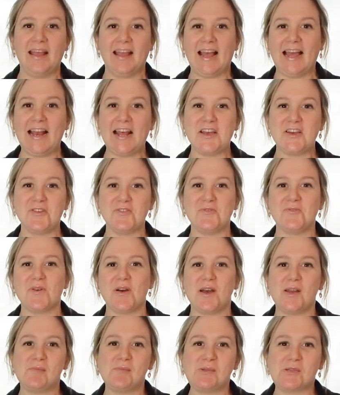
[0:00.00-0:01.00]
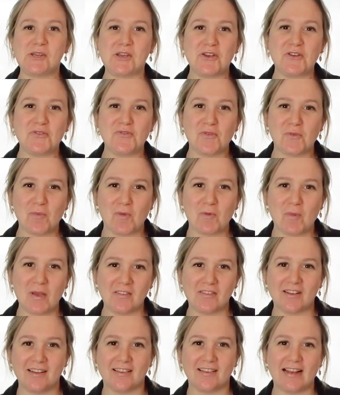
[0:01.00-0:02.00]
Hello, I'm Jo from
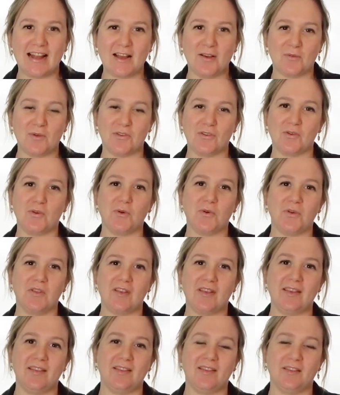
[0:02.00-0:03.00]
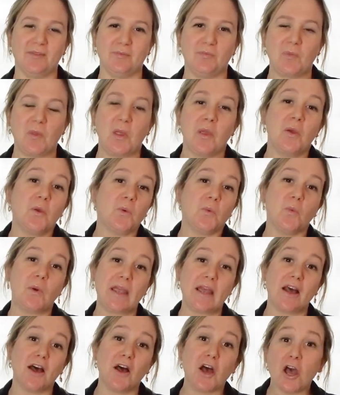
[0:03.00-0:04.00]
Specialist Language Courses.
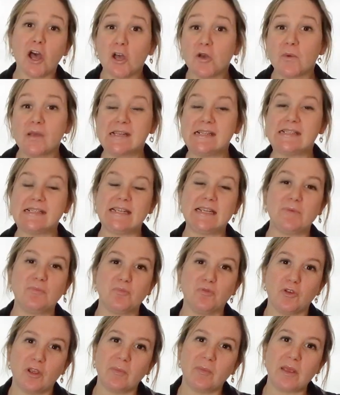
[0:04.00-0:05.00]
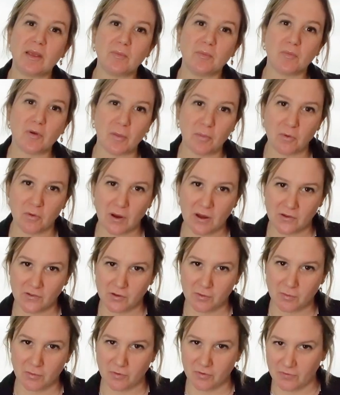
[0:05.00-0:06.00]
We are OET premium
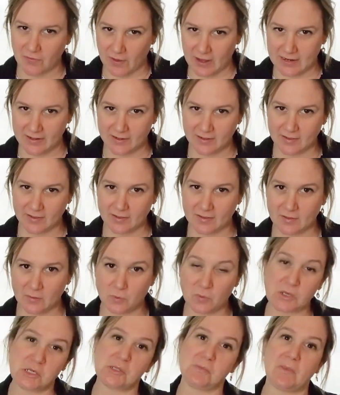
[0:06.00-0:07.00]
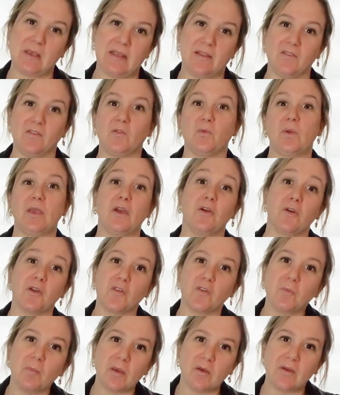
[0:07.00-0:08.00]
preparation providers, which means we are
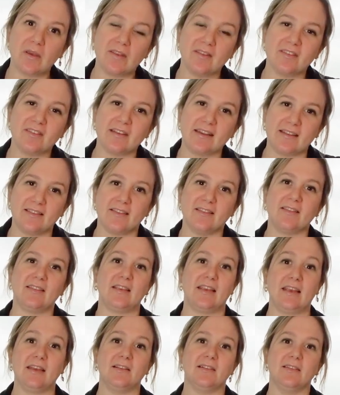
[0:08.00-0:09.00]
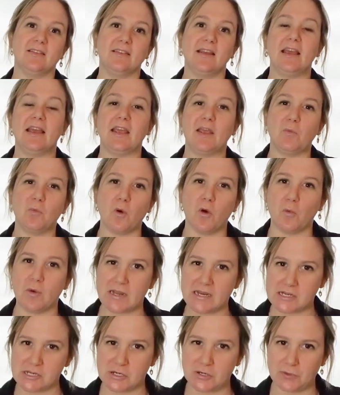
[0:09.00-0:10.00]
experienced and skilled in what
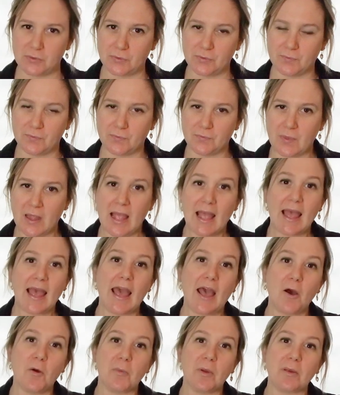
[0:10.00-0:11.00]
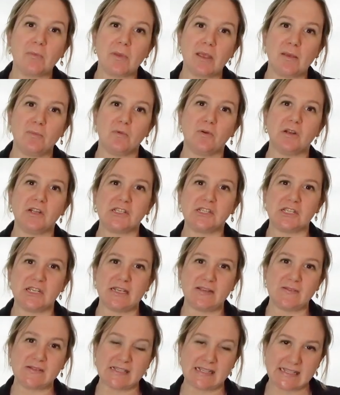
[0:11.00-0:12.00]
we do, helping people
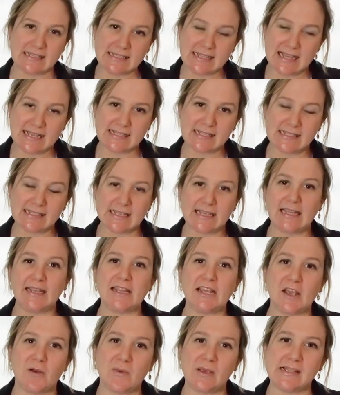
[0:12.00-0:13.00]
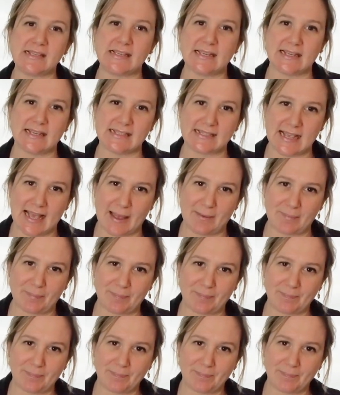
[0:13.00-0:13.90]
achieve success in the OET exam.